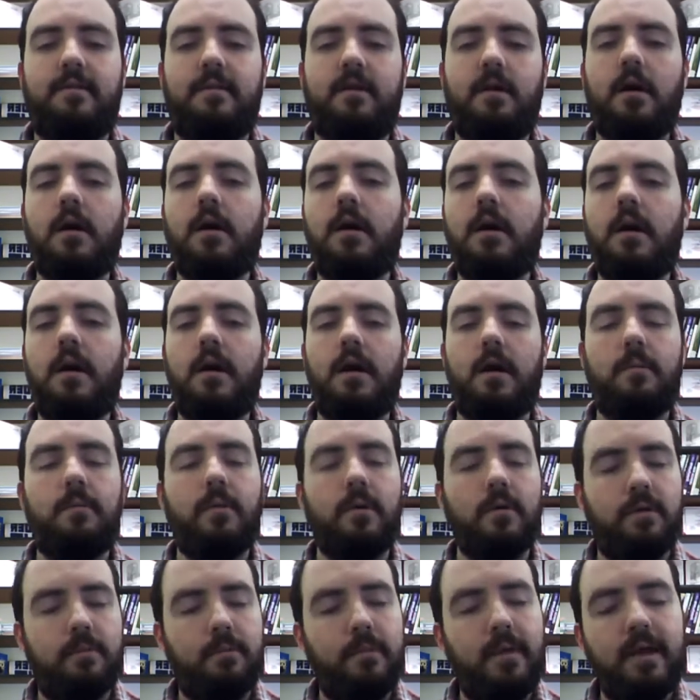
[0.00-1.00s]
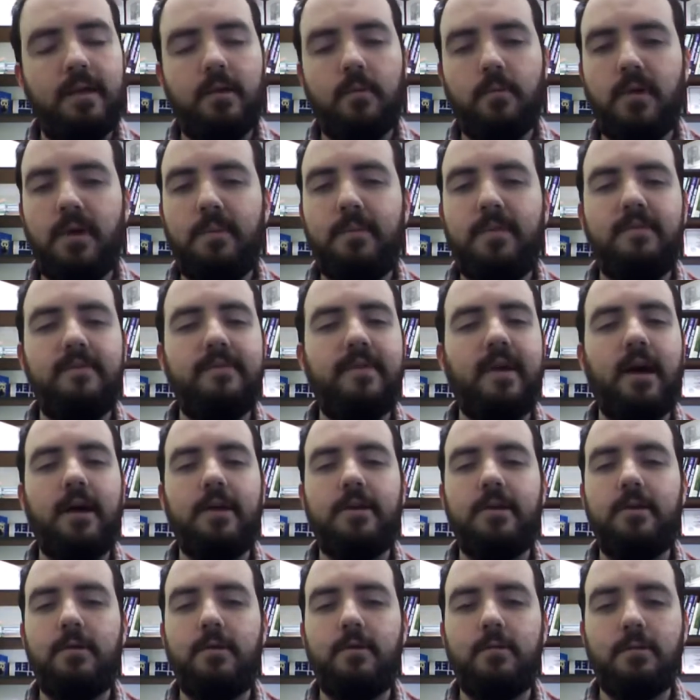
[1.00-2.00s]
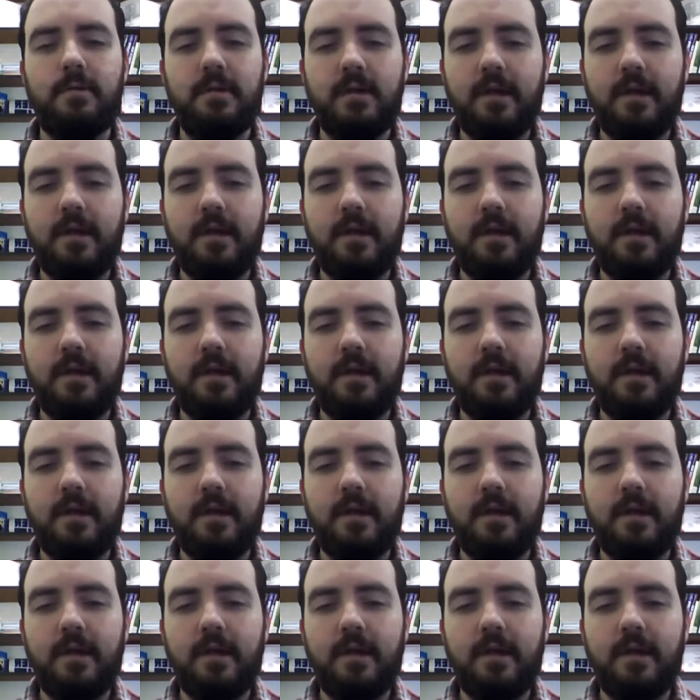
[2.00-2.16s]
So both men and women value